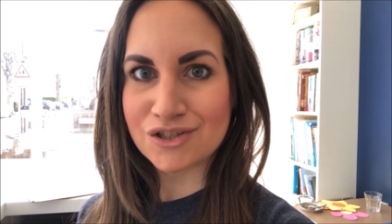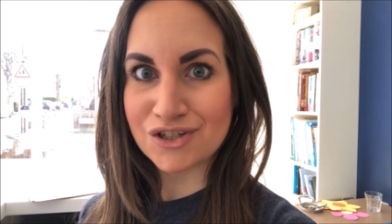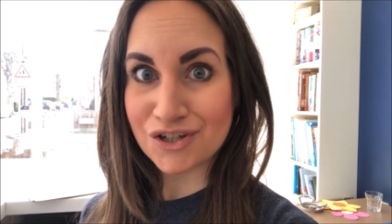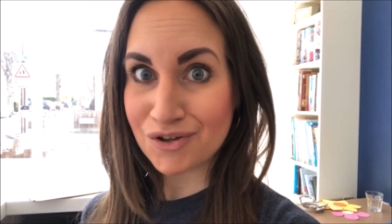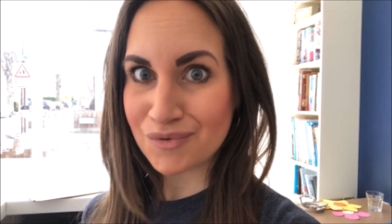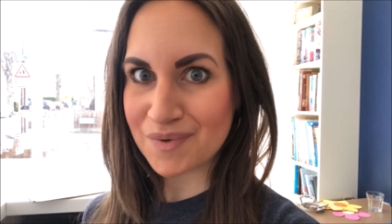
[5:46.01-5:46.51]

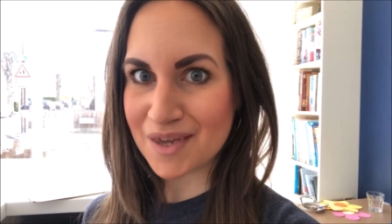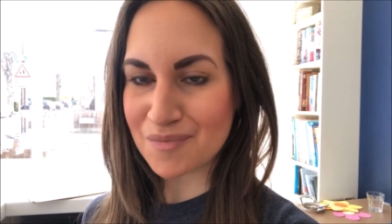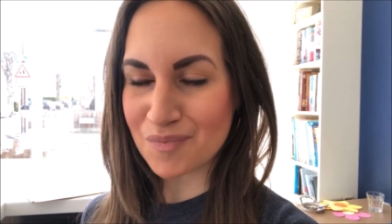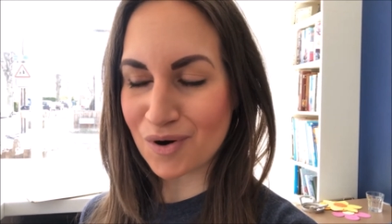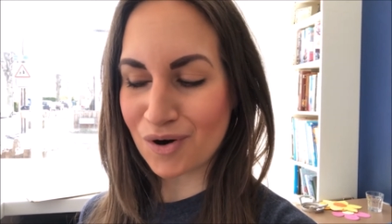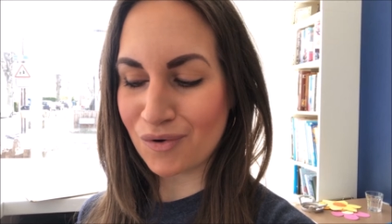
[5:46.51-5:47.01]
2
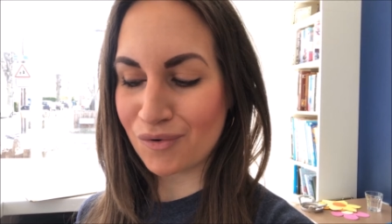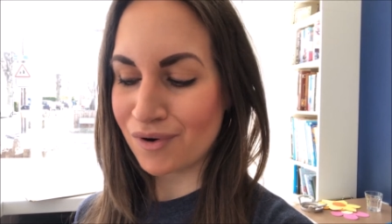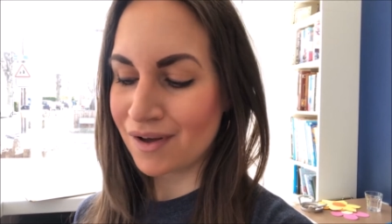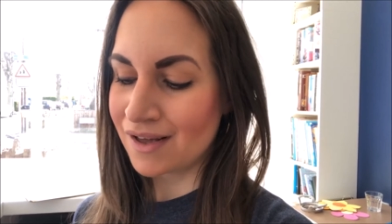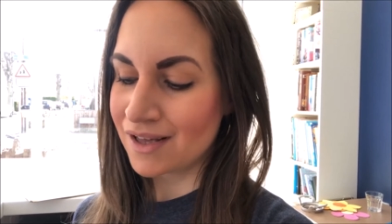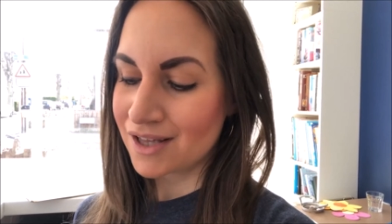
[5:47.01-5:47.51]
people.
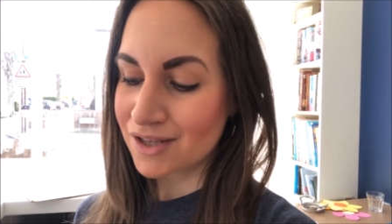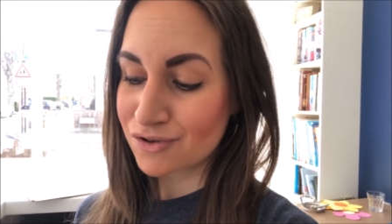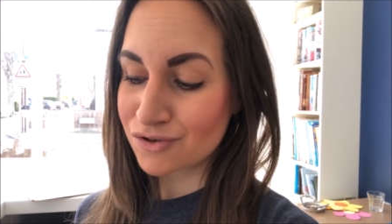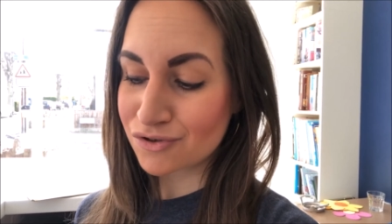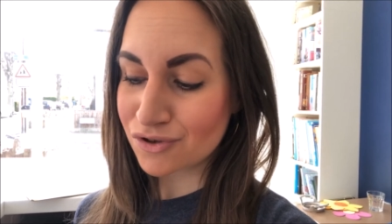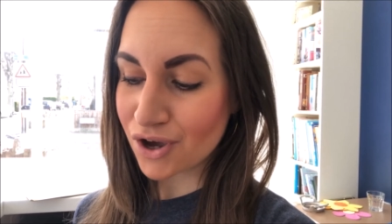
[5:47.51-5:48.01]

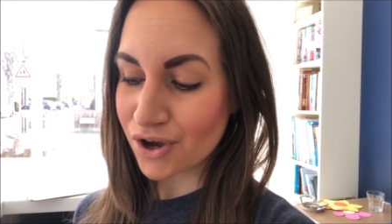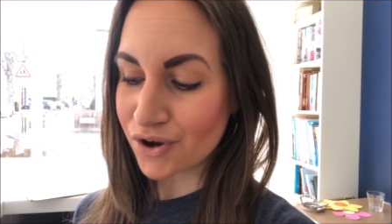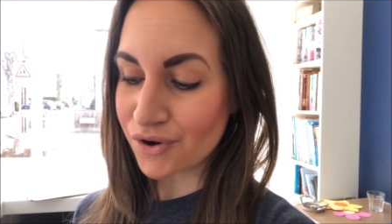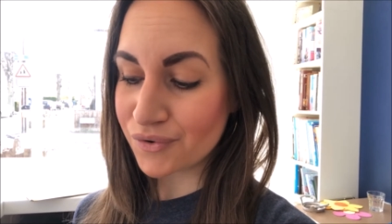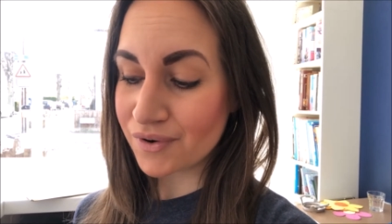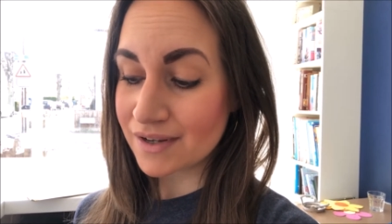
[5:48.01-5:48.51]

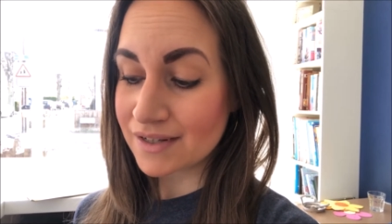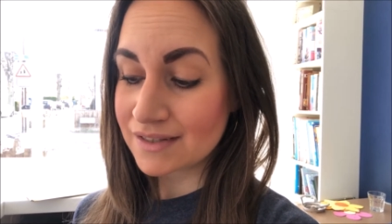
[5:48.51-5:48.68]
So